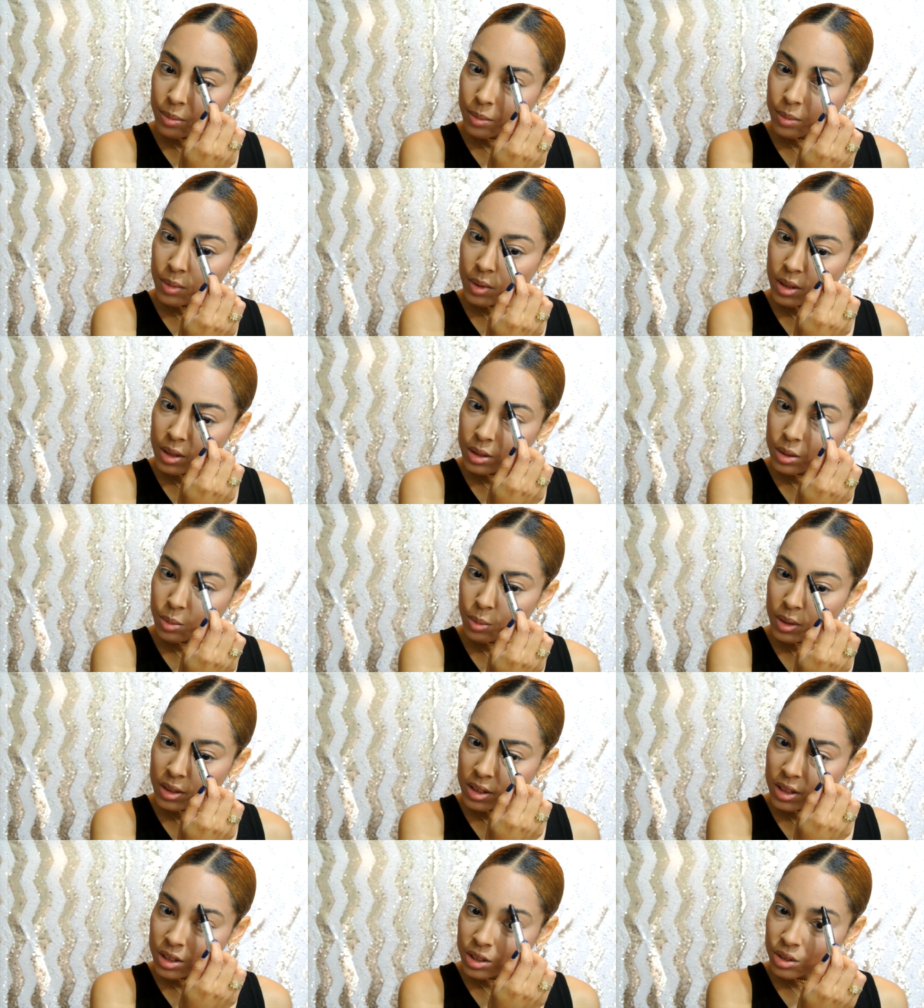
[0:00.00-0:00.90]
because
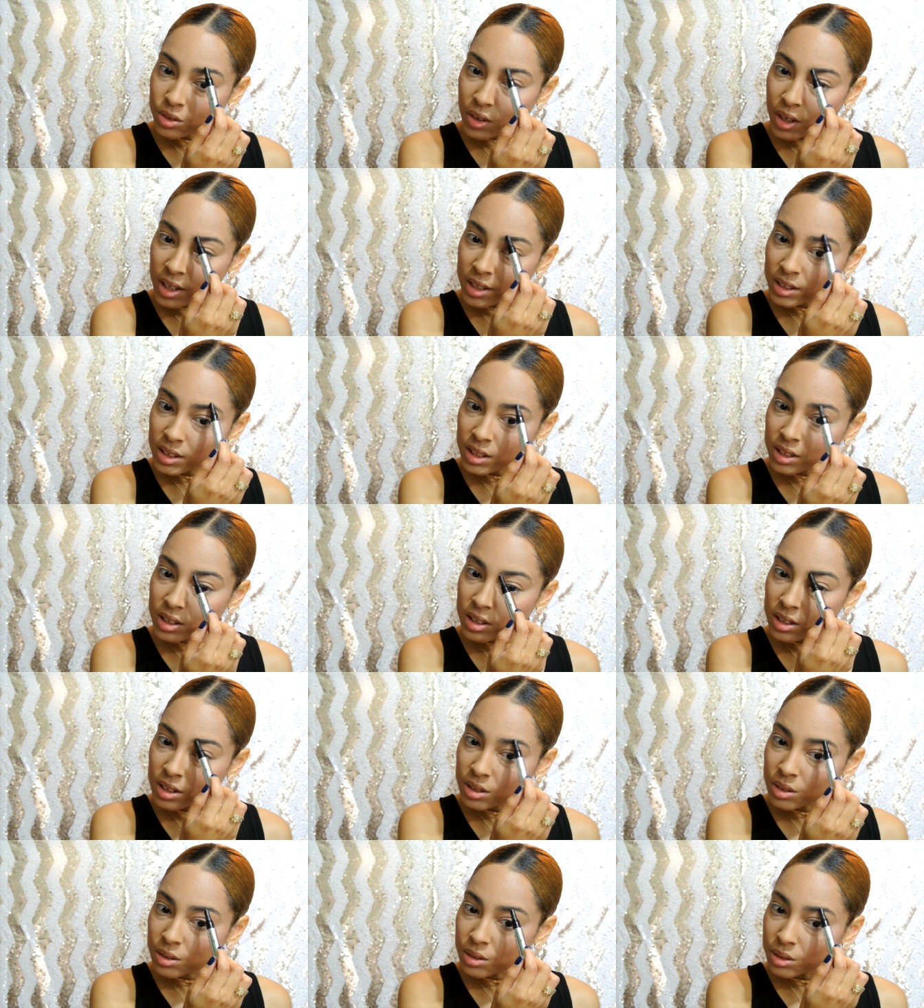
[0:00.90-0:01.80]
once it dries, it's
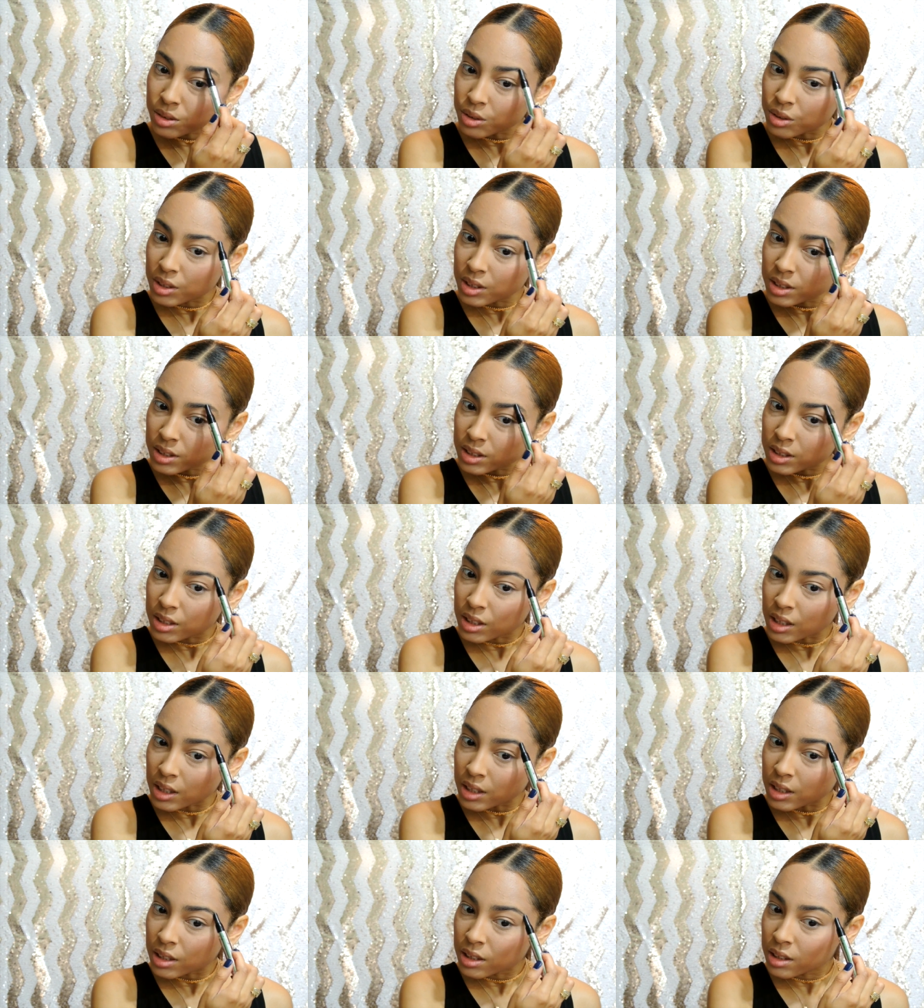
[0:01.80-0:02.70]
still, you can see
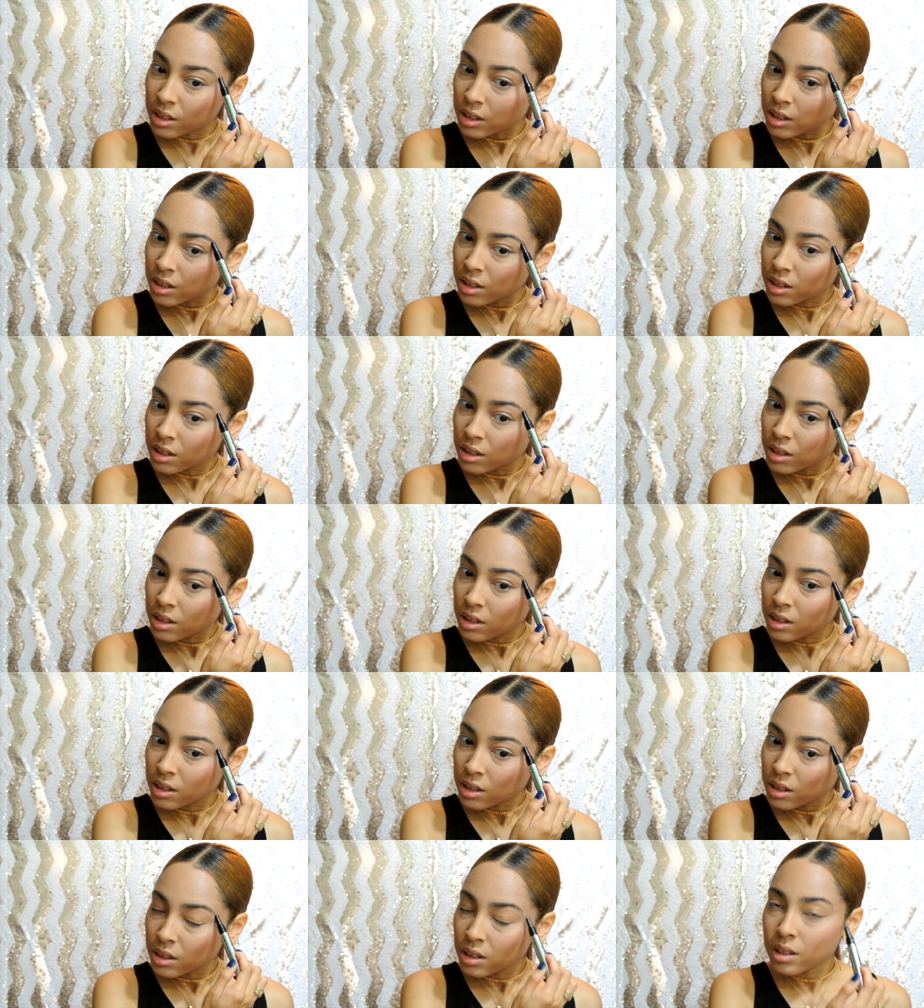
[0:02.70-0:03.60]
it,
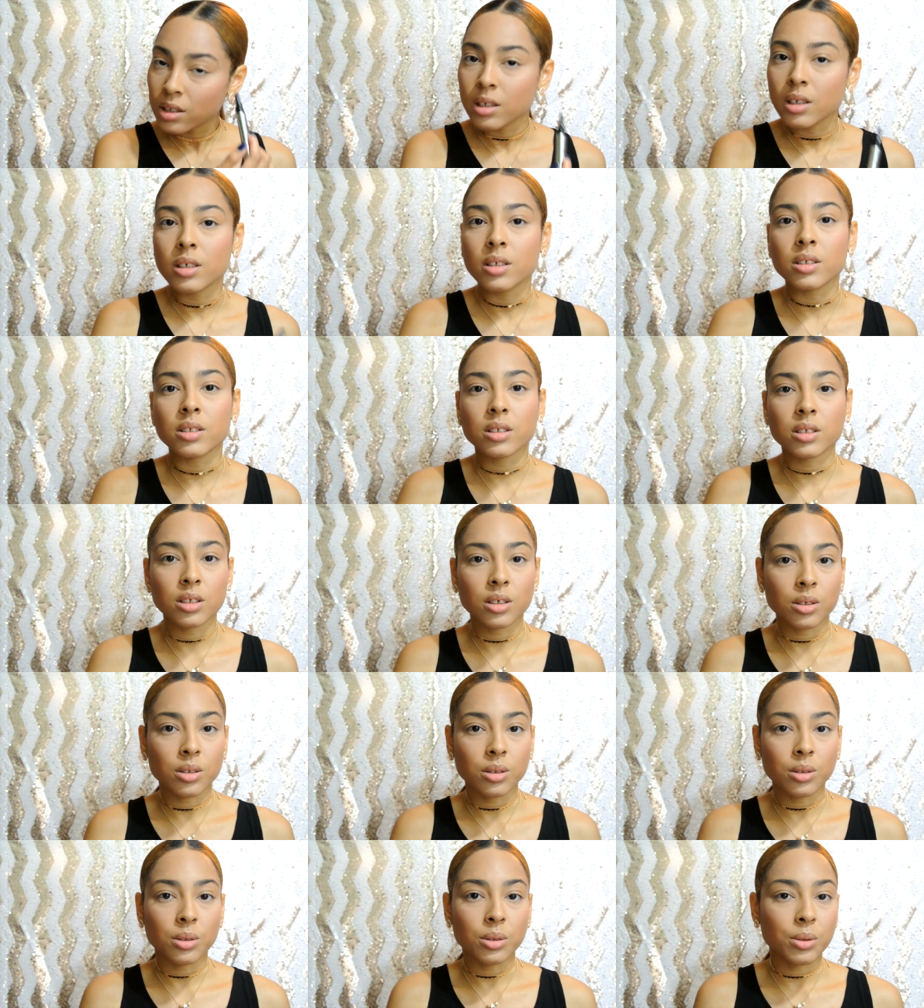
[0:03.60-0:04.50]
it's
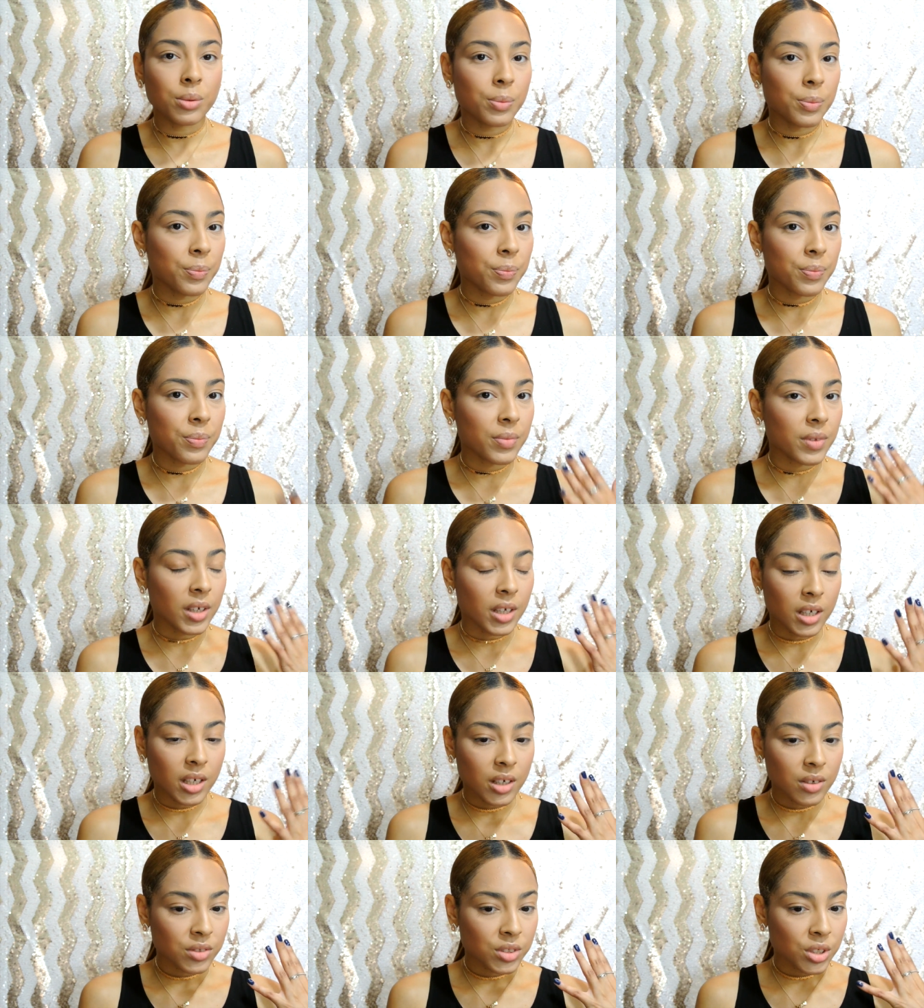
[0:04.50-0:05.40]
still, it
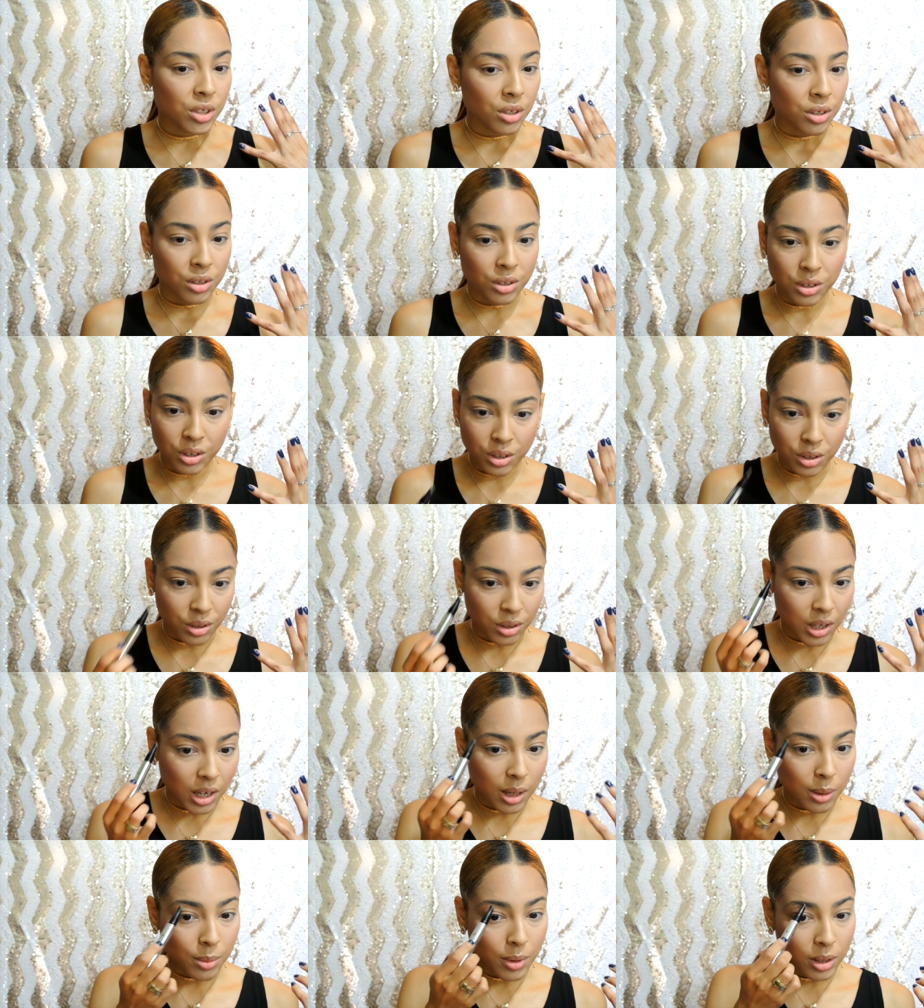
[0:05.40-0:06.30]
gives your
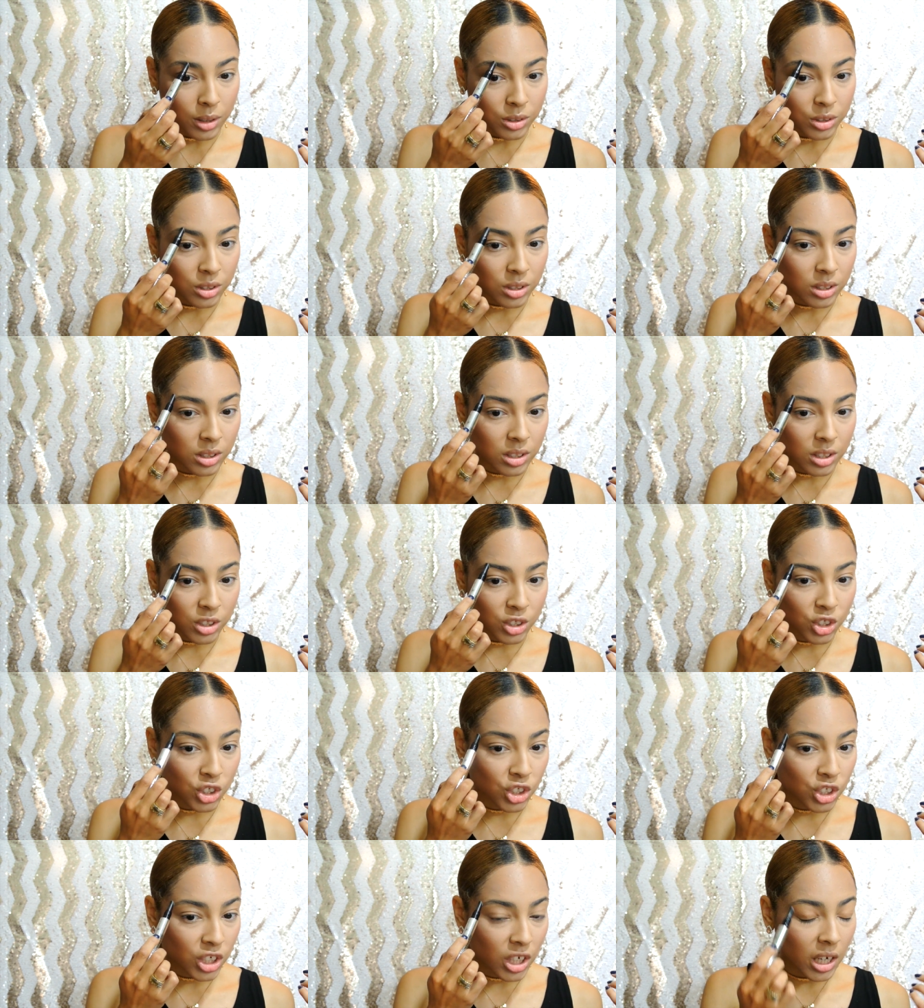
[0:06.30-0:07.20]
eyebrows just such
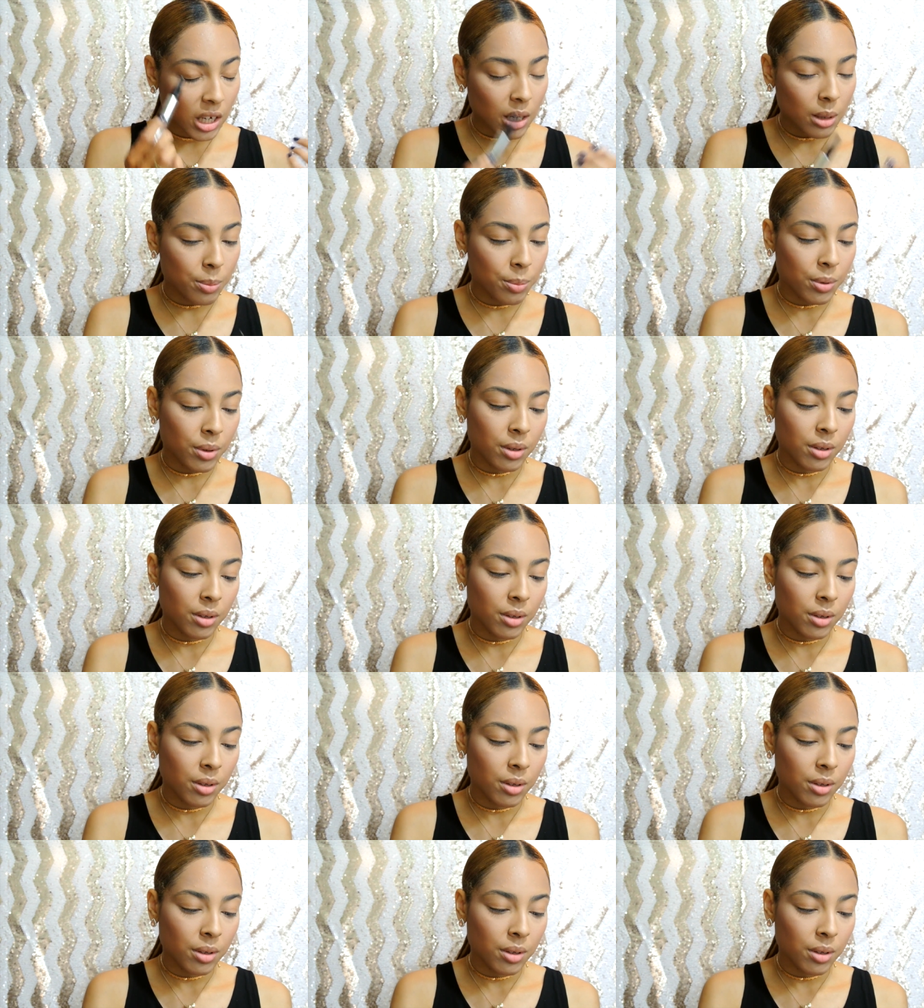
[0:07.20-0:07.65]
shape.